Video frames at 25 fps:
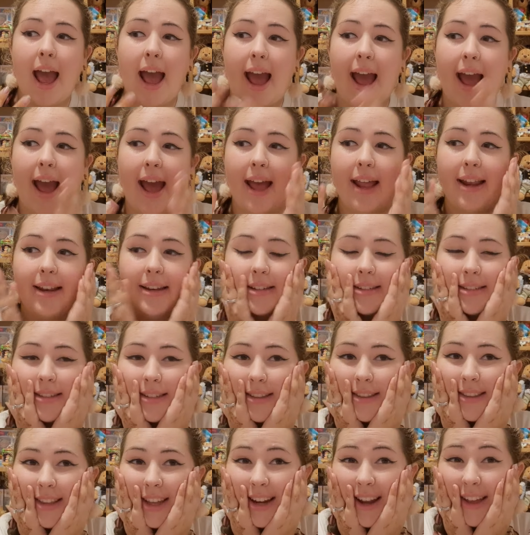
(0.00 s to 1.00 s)
and
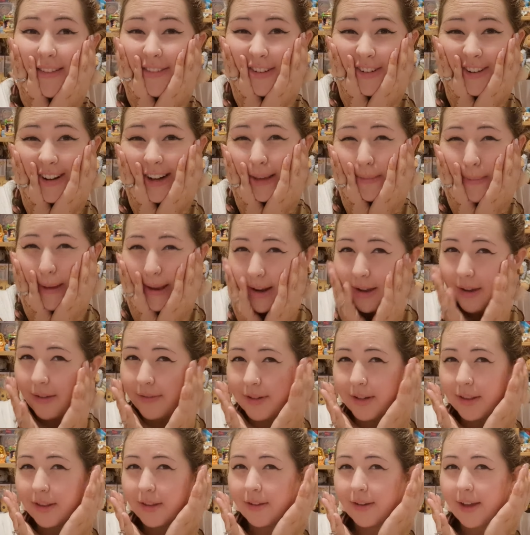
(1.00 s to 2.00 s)
they never really made it over
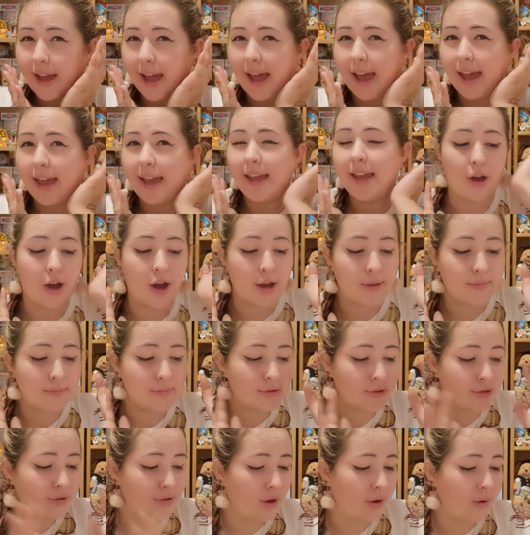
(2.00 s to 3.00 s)
to the UK. I'm
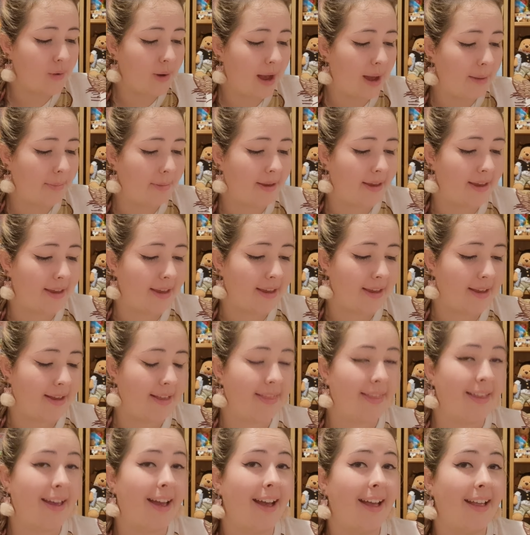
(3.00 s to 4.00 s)
so happy
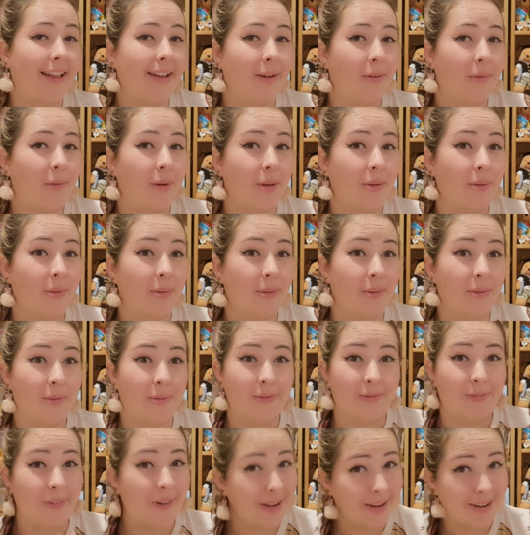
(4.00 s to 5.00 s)
that we
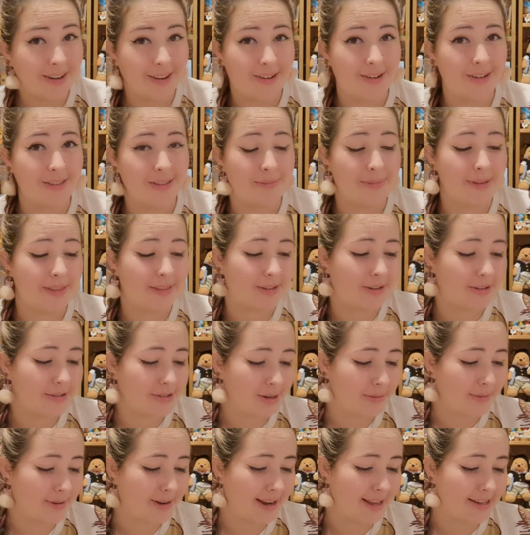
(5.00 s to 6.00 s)
finally got them in the
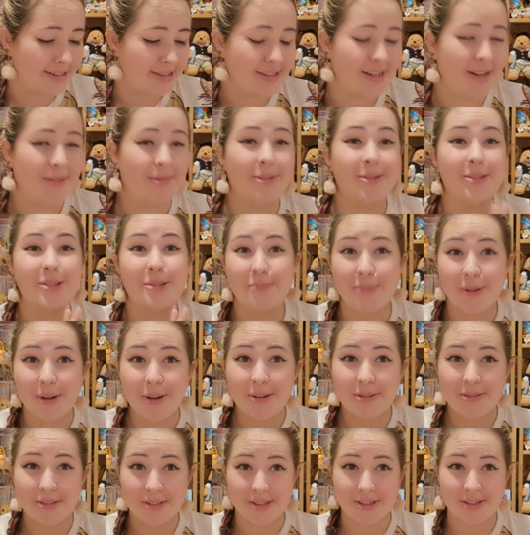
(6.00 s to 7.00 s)
October collection, and we'll
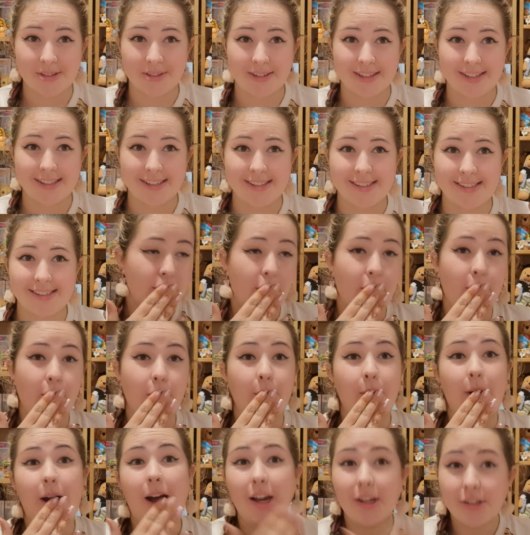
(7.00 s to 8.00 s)
spoil it for choice.
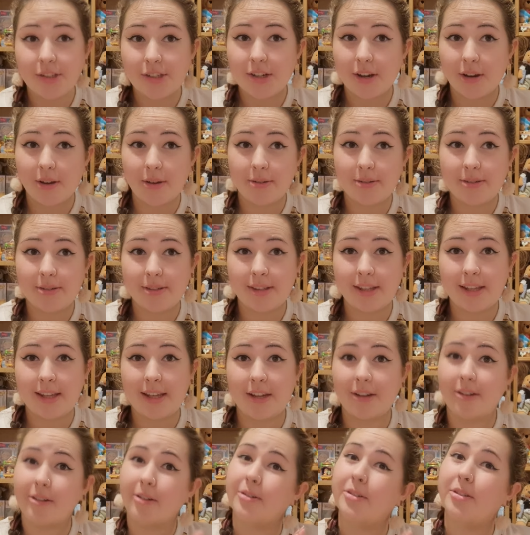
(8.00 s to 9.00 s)
So I chose
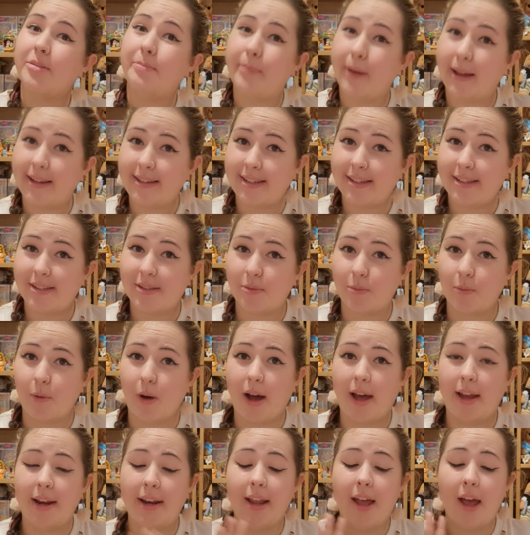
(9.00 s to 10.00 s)
the crossbodies
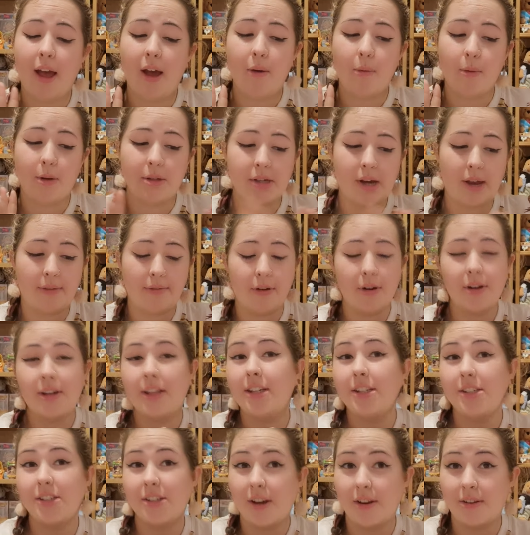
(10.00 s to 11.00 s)
one, which I've
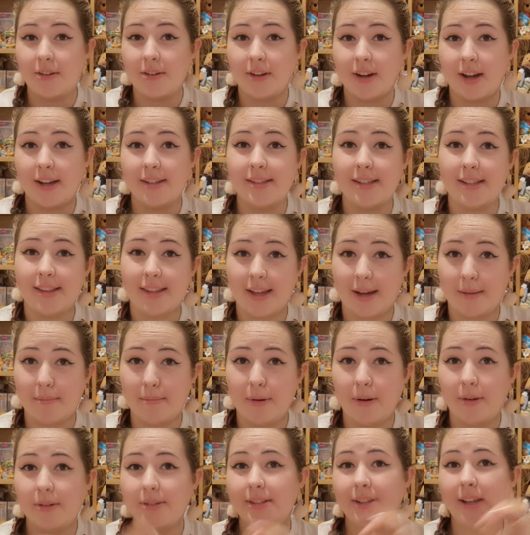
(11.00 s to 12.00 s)
already shown you guys in the
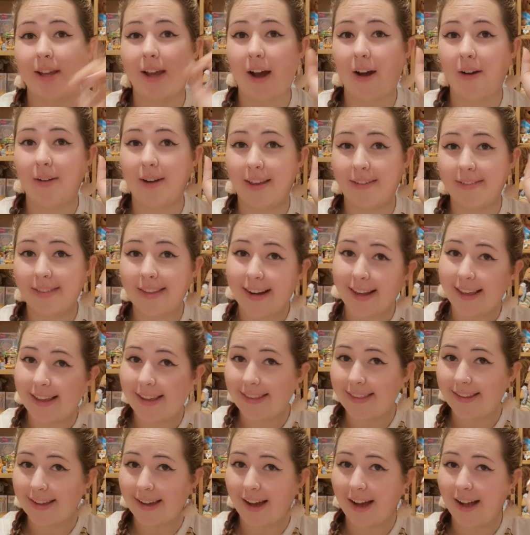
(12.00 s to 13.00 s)
unboxing. I'll leave the link
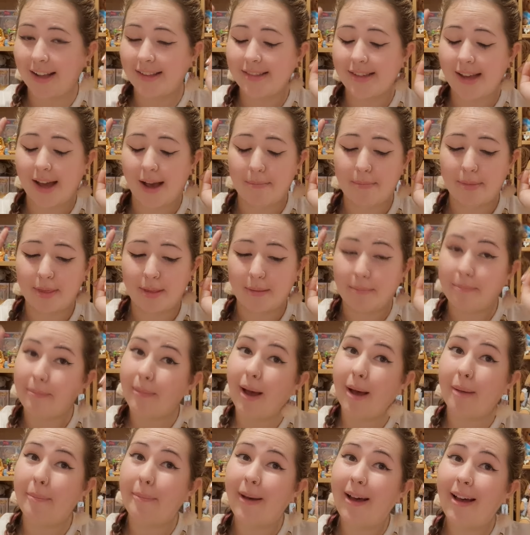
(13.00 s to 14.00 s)
in the cards up the
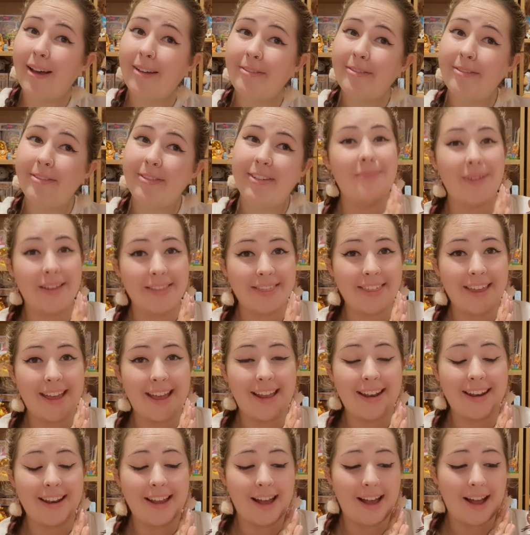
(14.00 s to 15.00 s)
above. But
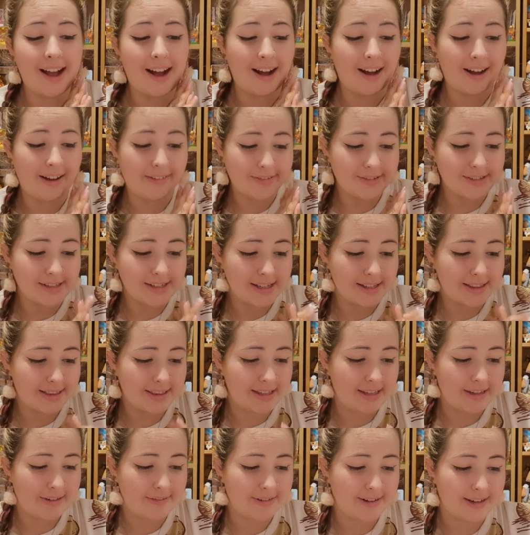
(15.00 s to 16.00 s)
then after
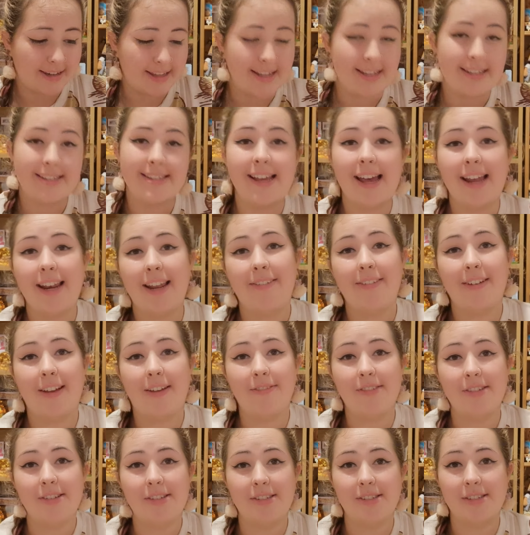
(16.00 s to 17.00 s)
the release, LF
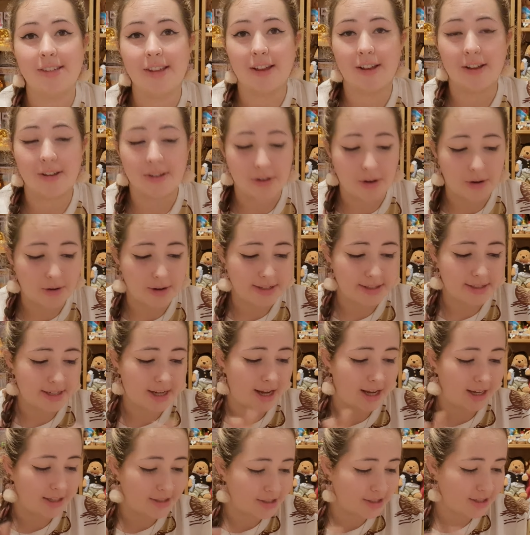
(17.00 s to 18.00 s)
Lovers got in
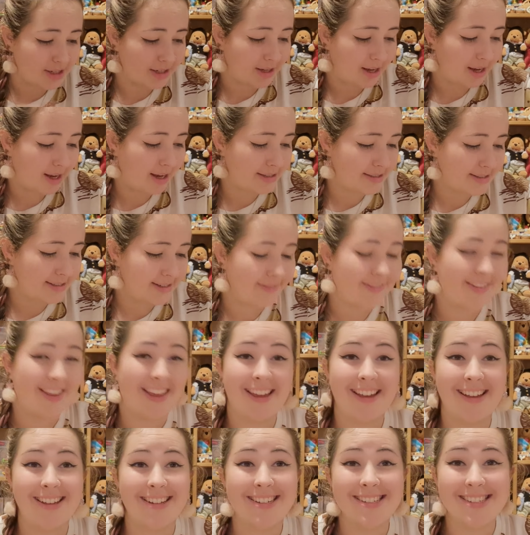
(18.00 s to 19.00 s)
touch and asked if they
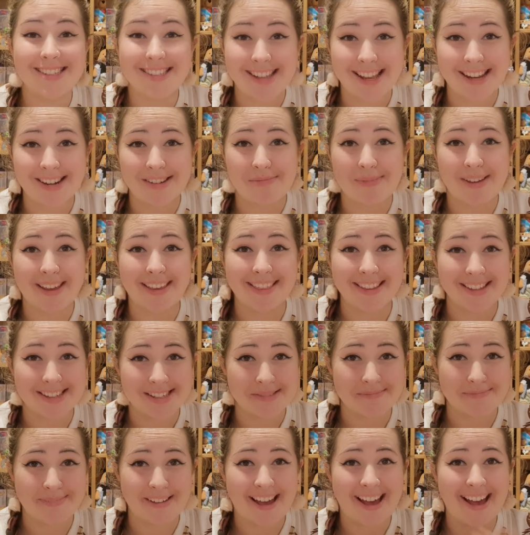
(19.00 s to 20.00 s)
could send me
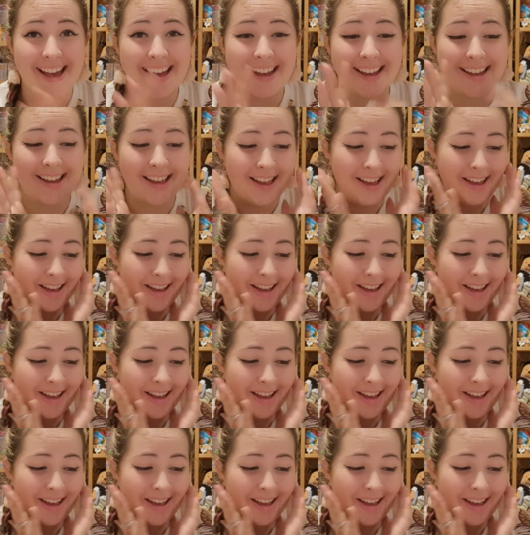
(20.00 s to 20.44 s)
this bag,